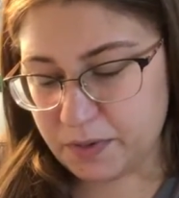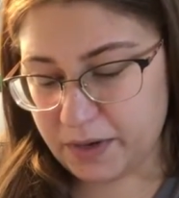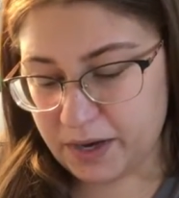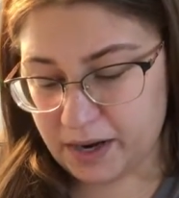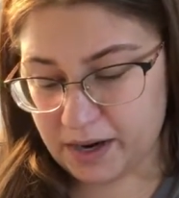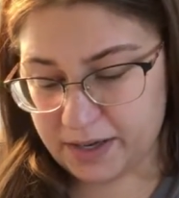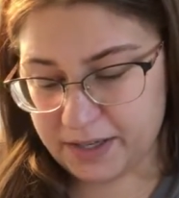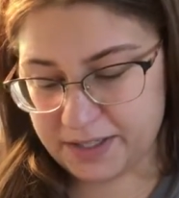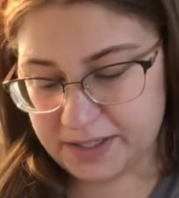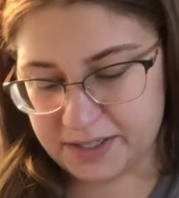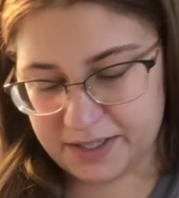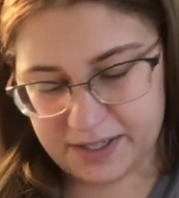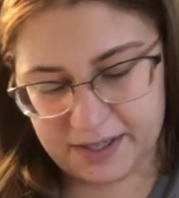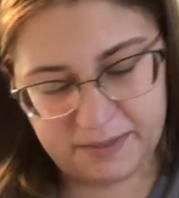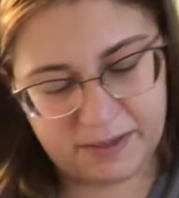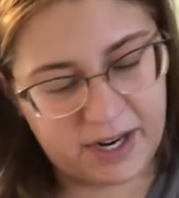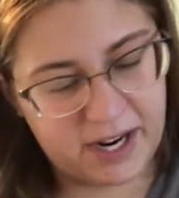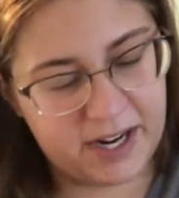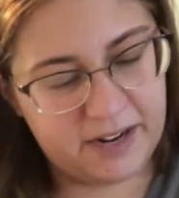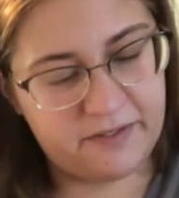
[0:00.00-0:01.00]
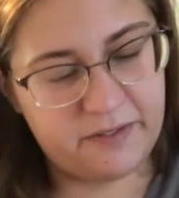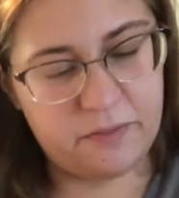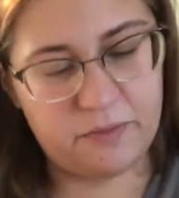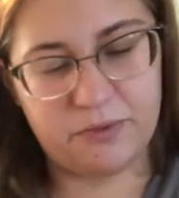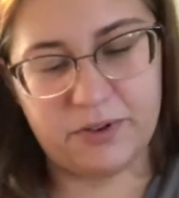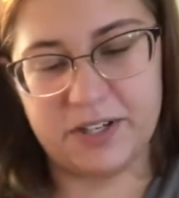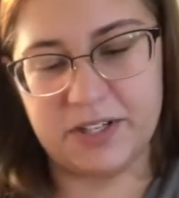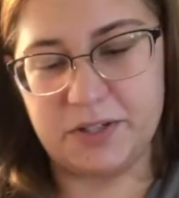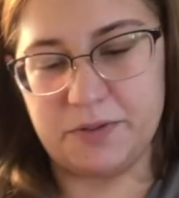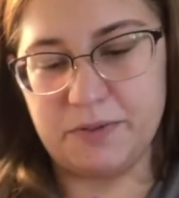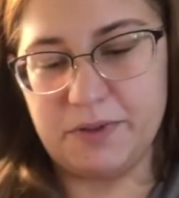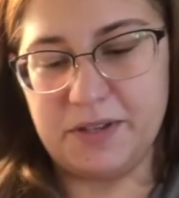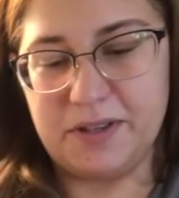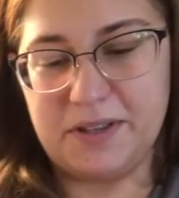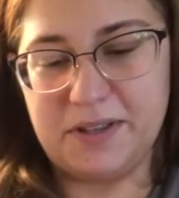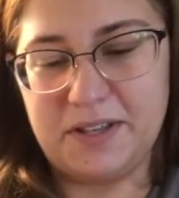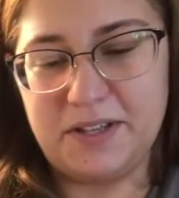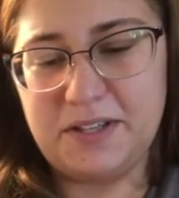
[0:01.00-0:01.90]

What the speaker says: honestly I'm kind of impressed with.